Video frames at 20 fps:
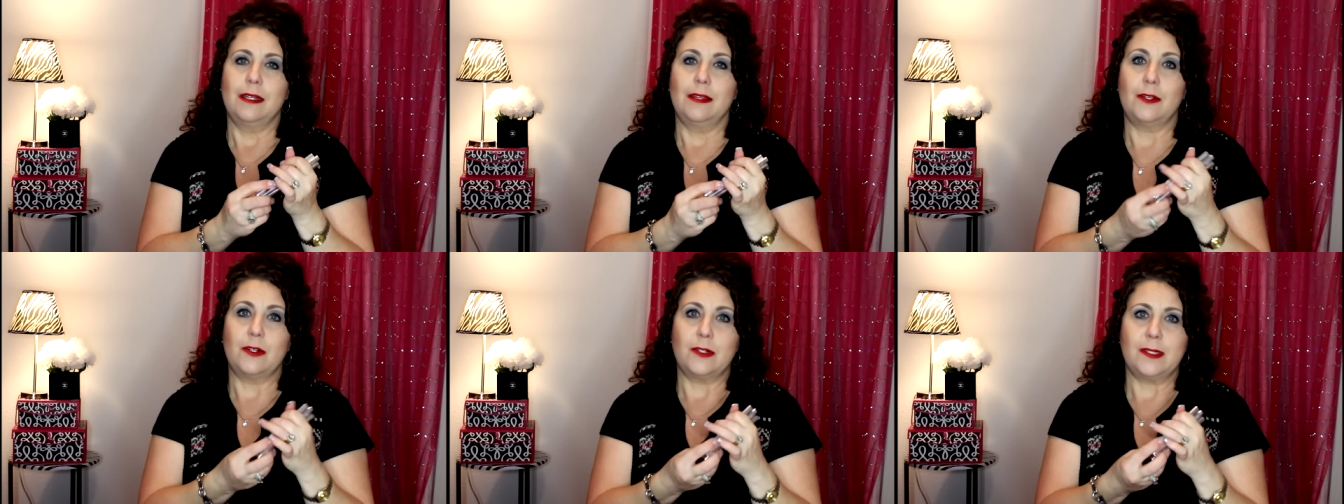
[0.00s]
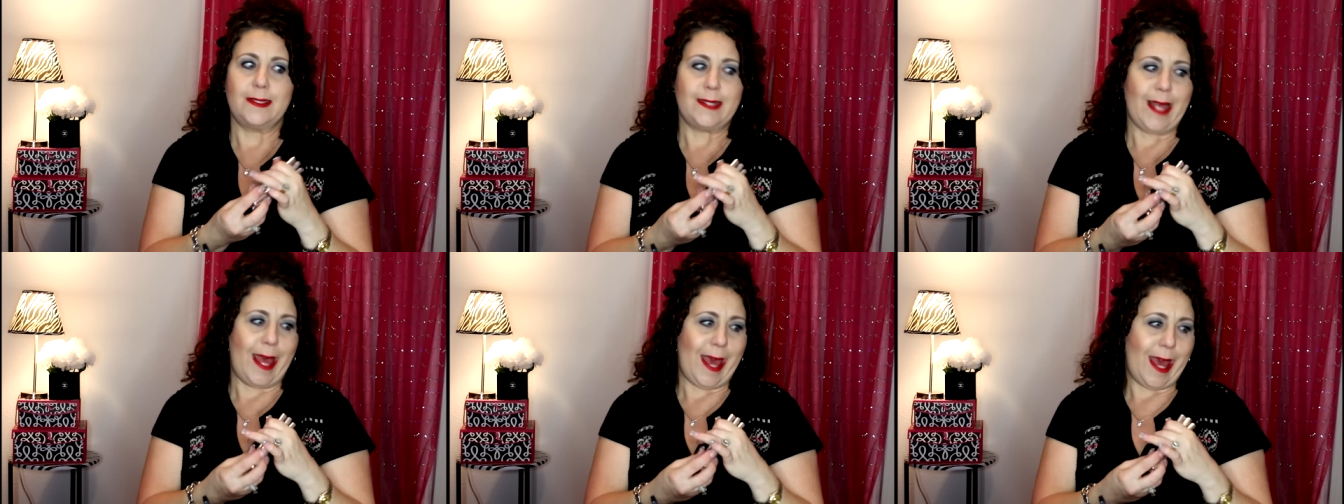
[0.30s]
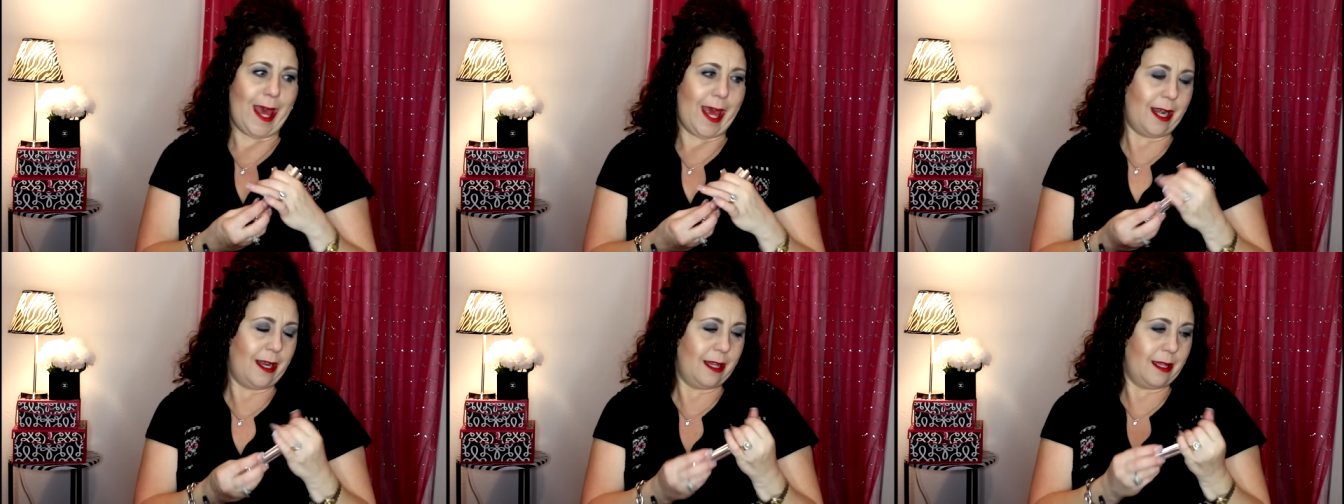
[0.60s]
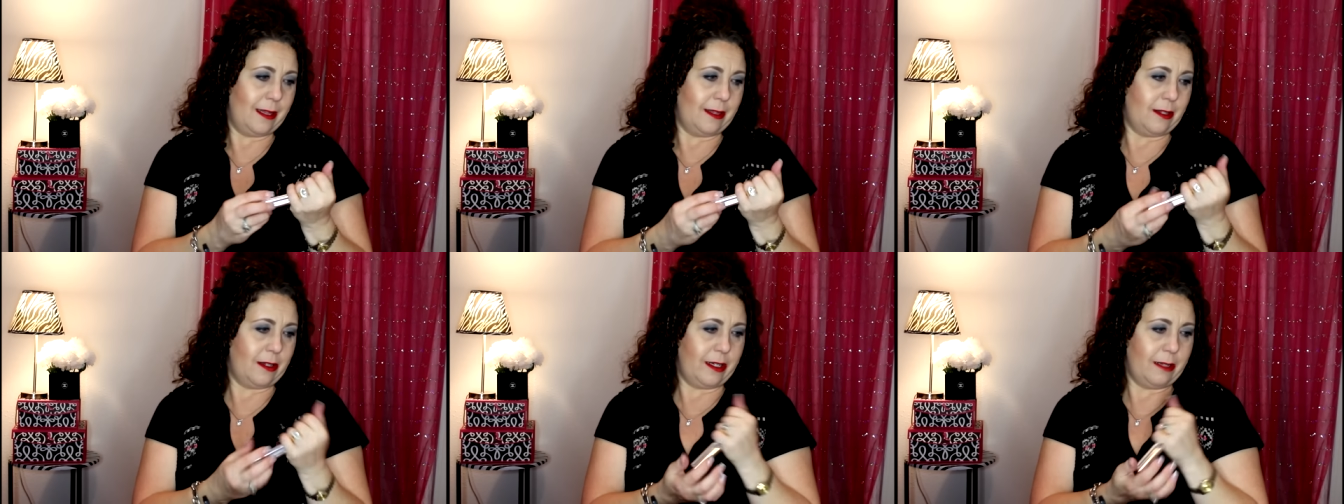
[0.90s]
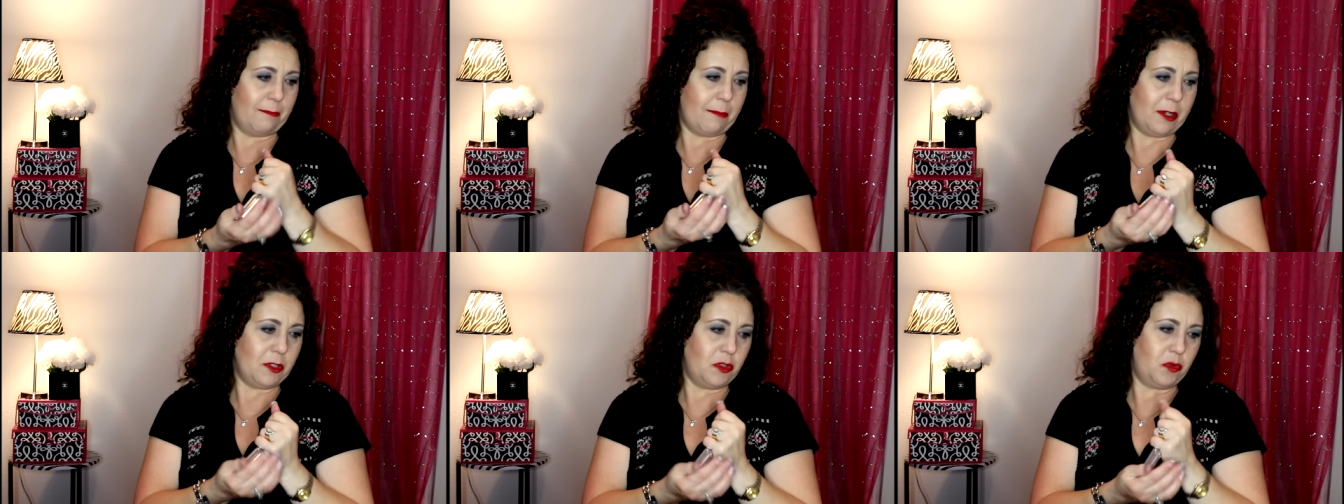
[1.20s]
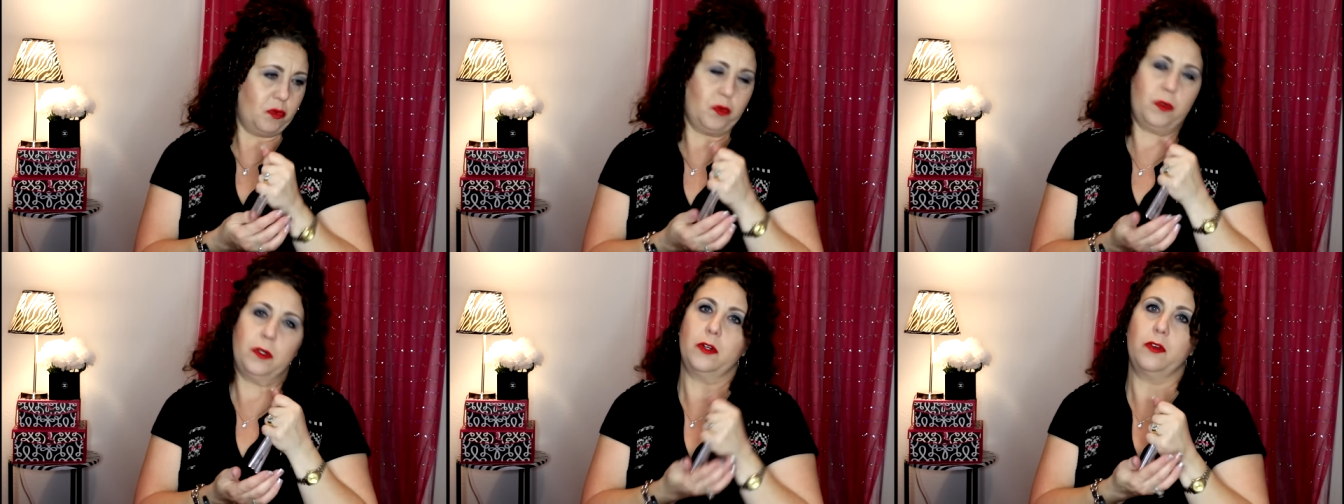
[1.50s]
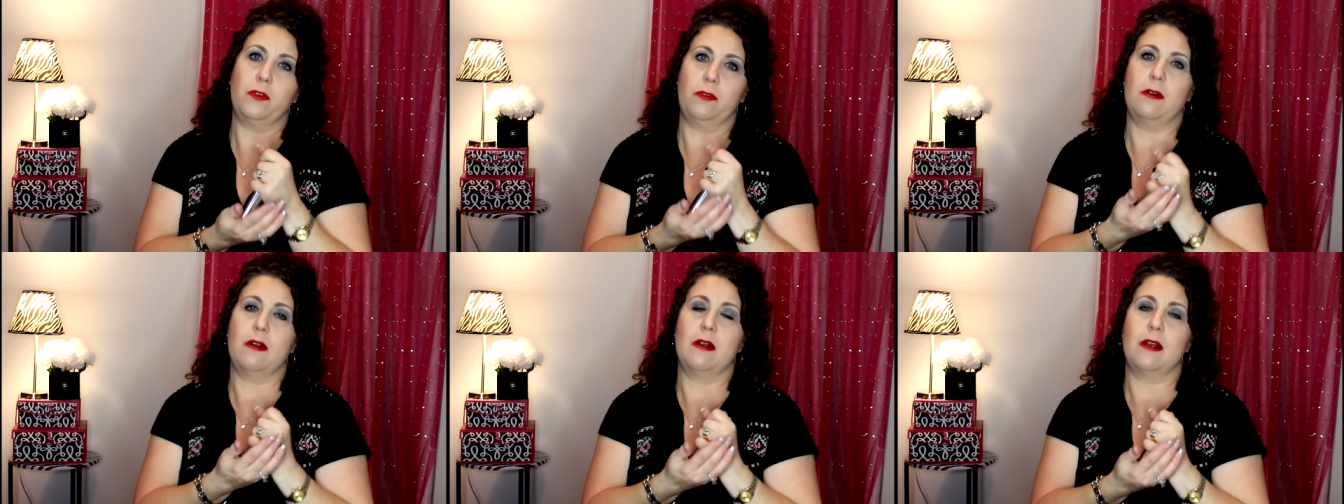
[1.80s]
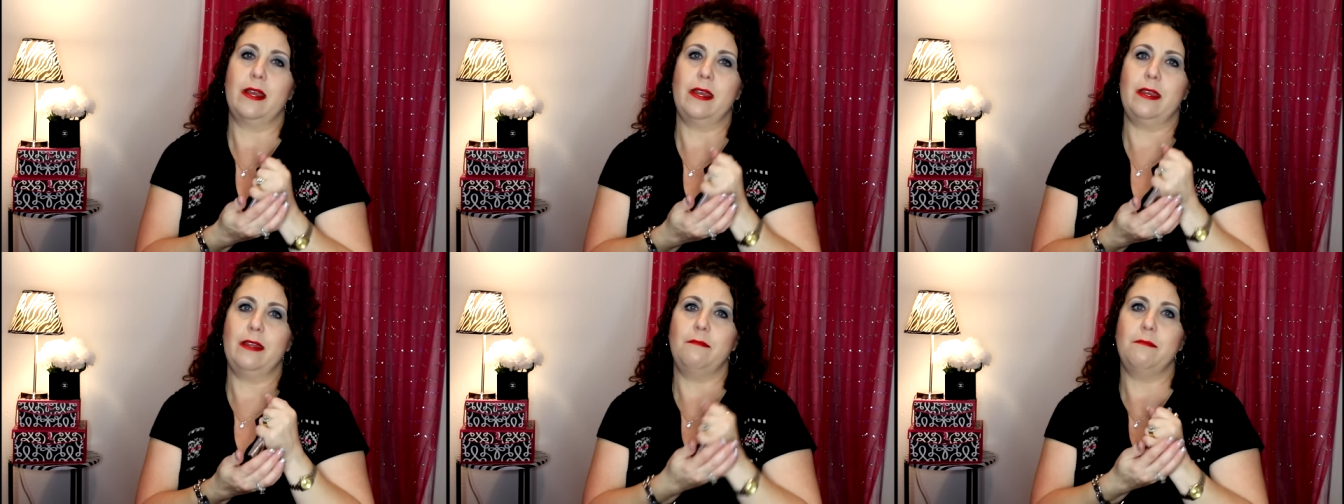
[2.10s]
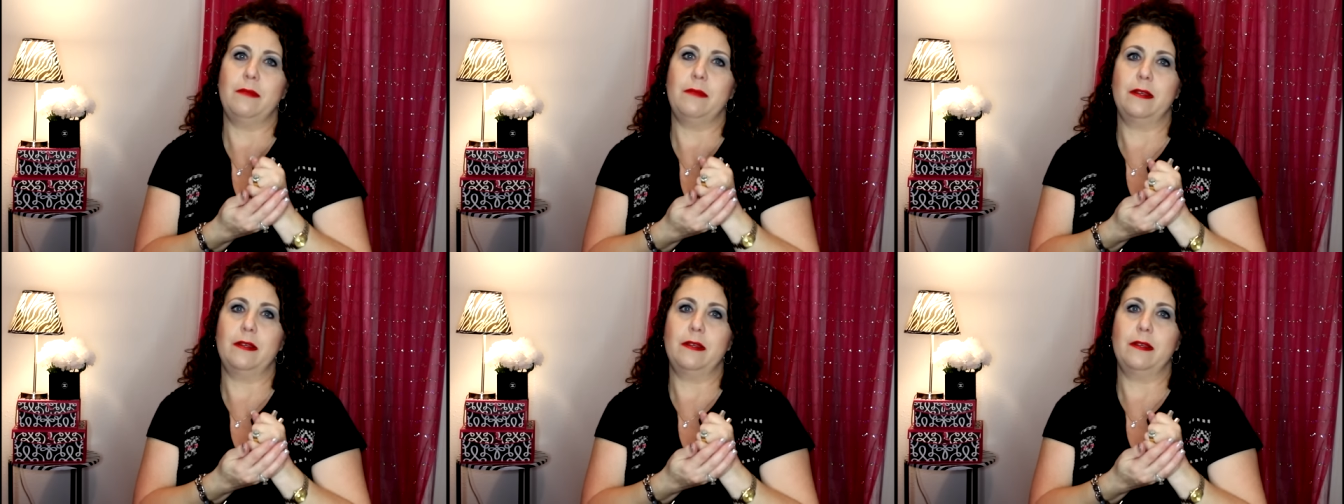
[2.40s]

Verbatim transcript: They're sad. They're in my drawer crying